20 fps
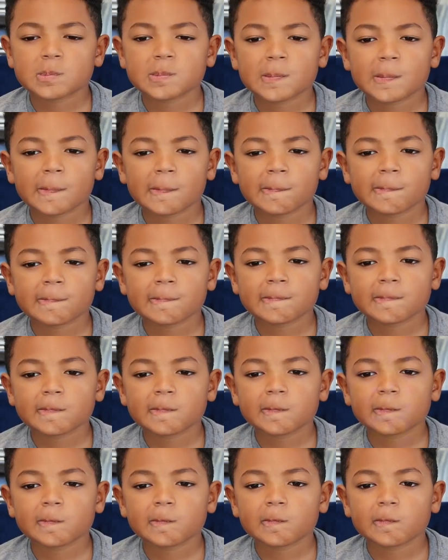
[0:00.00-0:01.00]

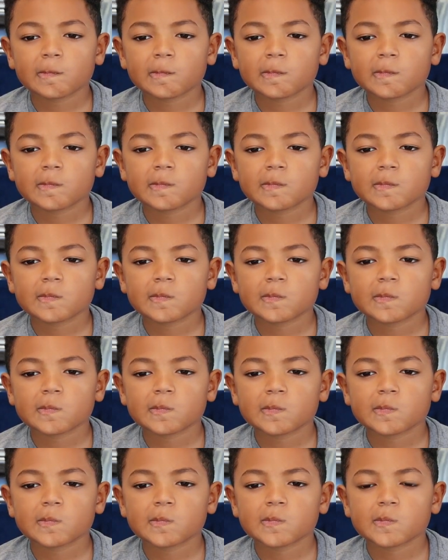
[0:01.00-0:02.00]

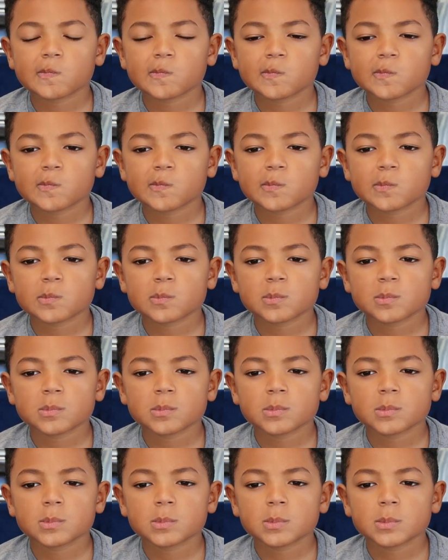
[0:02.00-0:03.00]

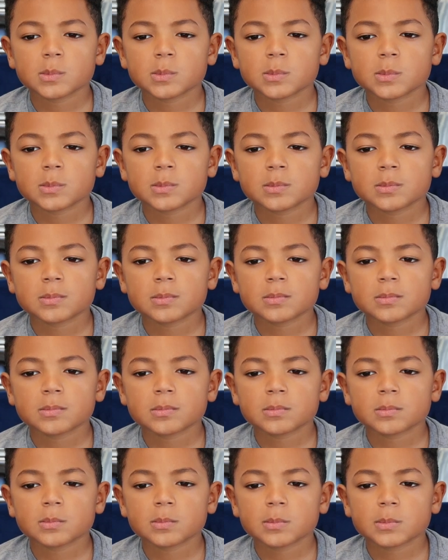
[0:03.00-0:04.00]

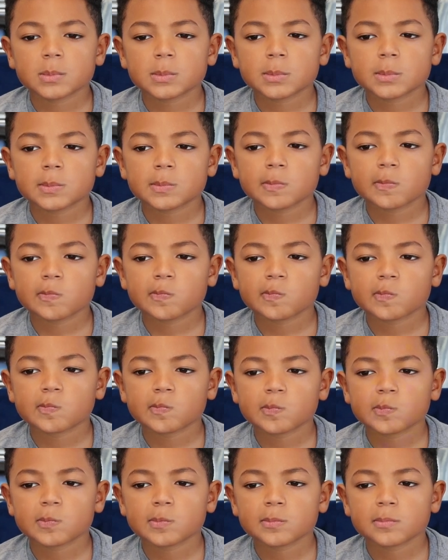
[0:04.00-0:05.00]

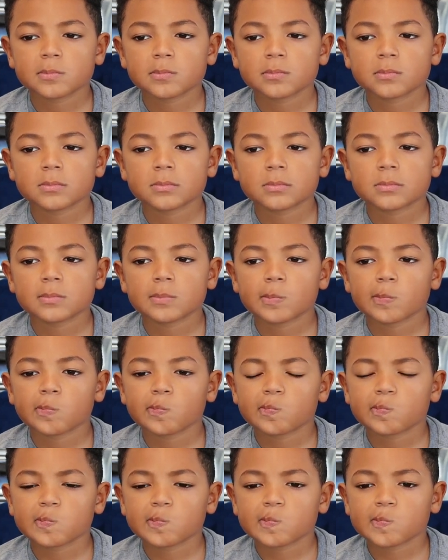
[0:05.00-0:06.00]

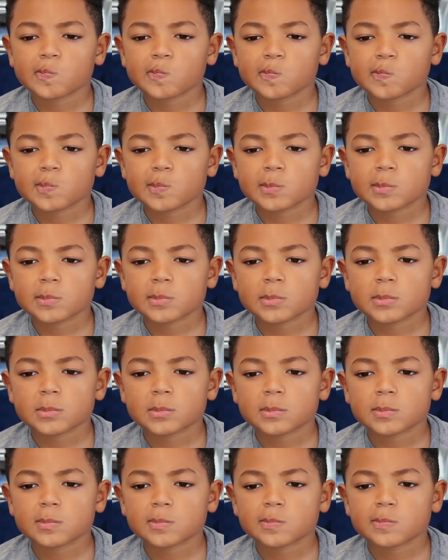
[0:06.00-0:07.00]

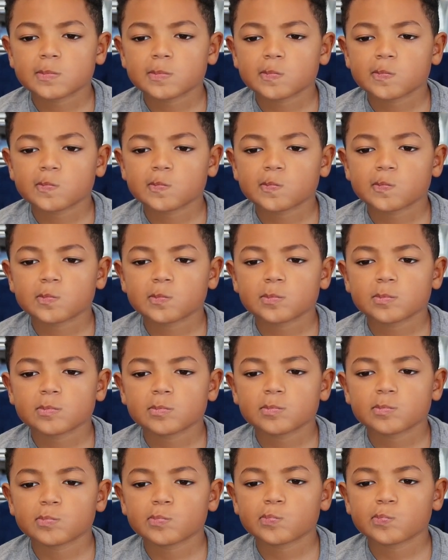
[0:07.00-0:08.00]
The person shown says nothing.